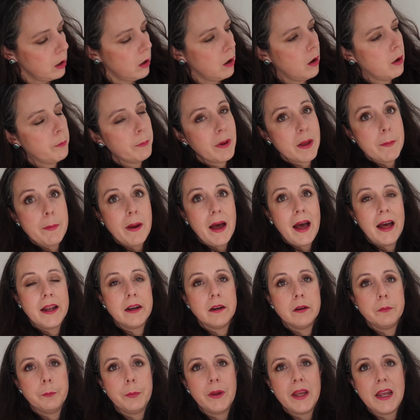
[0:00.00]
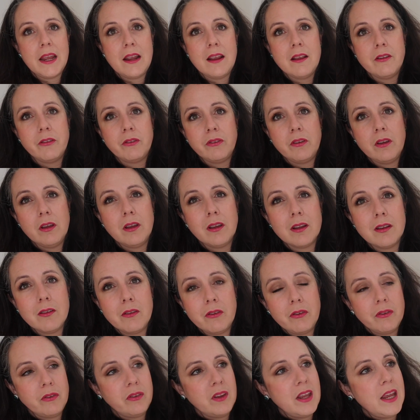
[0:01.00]
On my pattern piece, you can
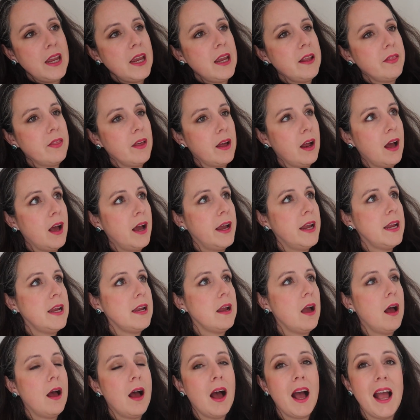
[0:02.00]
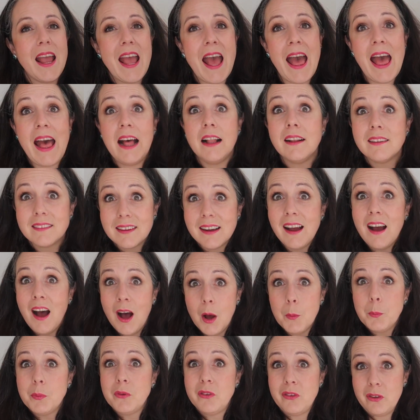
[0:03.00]
see that I, I held it
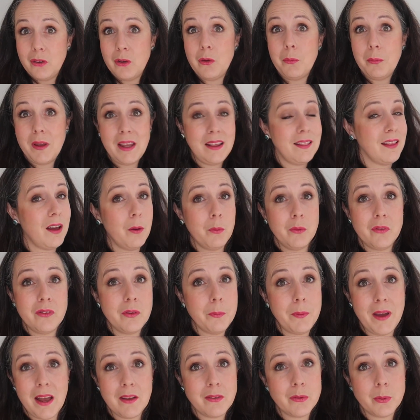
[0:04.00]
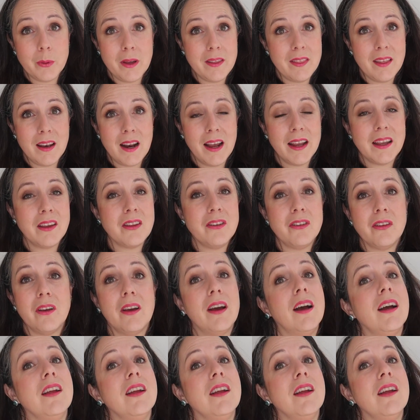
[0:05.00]
up to me. That was the best way that I could do it.